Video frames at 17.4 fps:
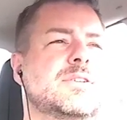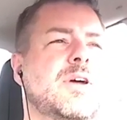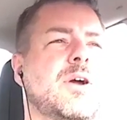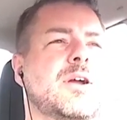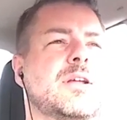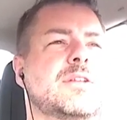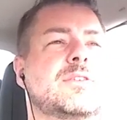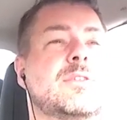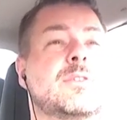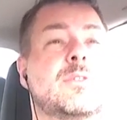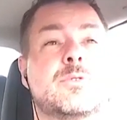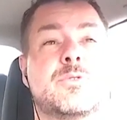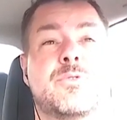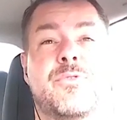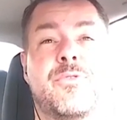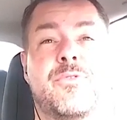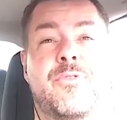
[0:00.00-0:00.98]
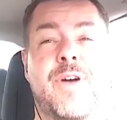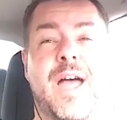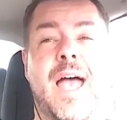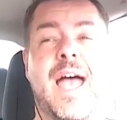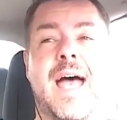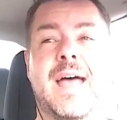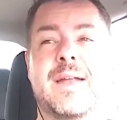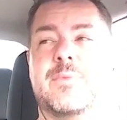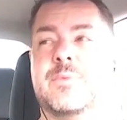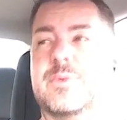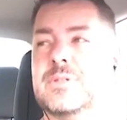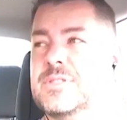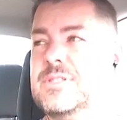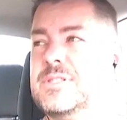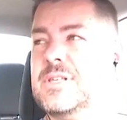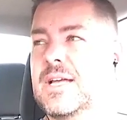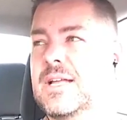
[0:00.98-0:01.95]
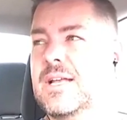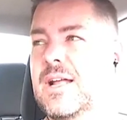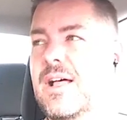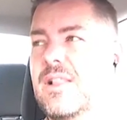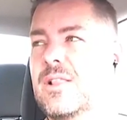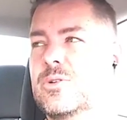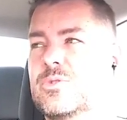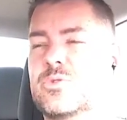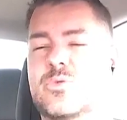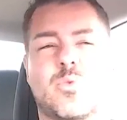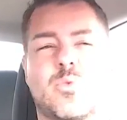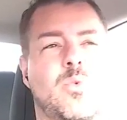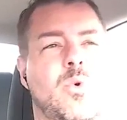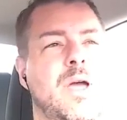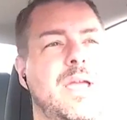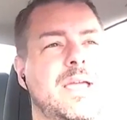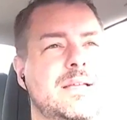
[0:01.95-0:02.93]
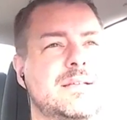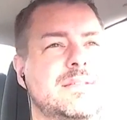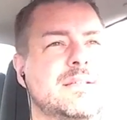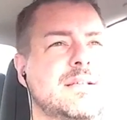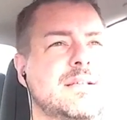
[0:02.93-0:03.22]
fat, we'll say, not lose weight.